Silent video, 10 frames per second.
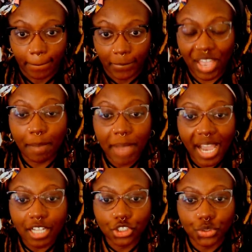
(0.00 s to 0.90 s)
That,
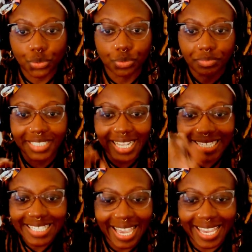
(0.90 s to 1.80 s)
mind you,
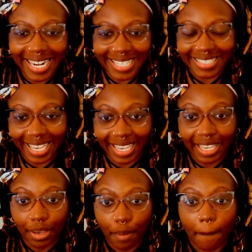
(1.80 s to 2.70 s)
didn't say anything,
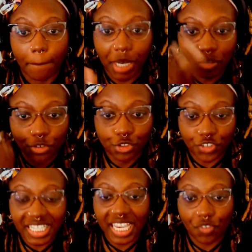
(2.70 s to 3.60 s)
but was
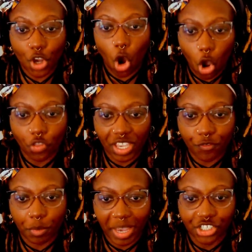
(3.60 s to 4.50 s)
receiving all the
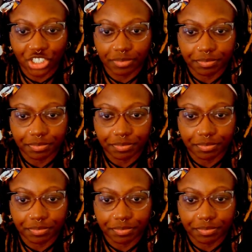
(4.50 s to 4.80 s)
information.